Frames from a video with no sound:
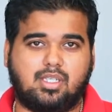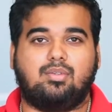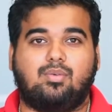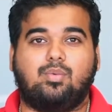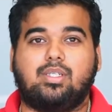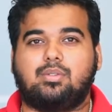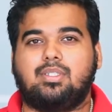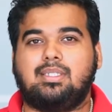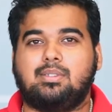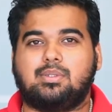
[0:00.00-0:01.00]
We
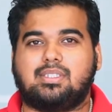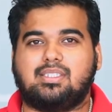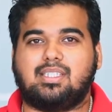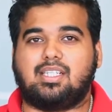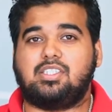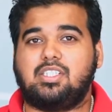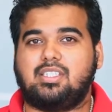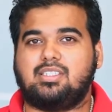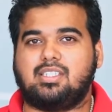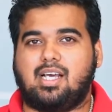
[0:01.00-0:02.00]
only notice a
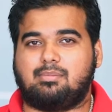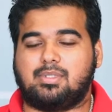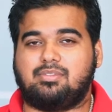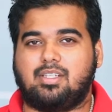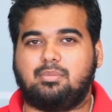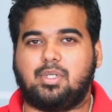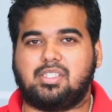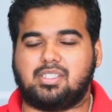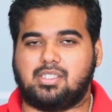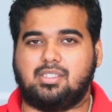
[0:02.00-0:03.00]
change in atmospheric
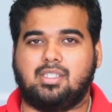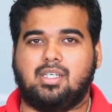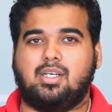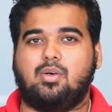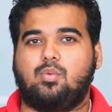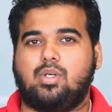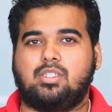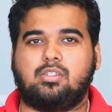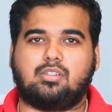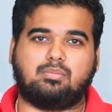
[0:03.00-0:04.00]
pressure when
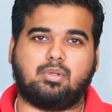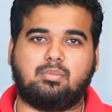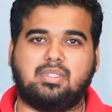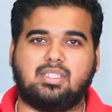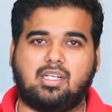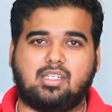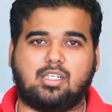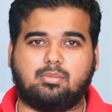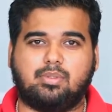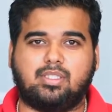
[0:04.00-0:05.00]
you're probably in an
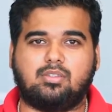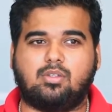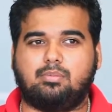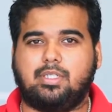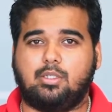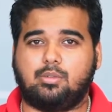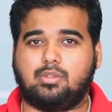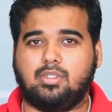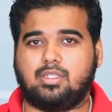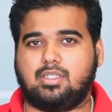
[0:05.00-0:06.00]
airplane or below
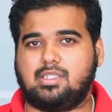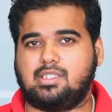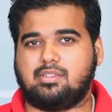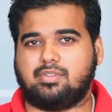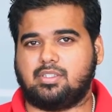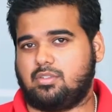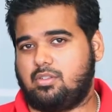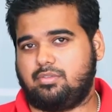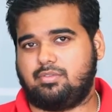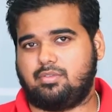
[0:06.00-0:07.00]
the surface
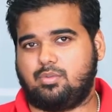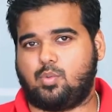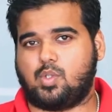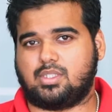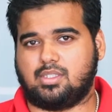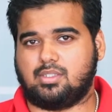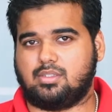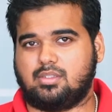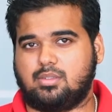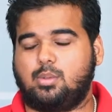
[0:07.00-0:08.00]
of water.
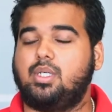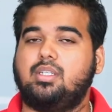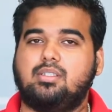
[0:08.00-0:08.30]
Okay?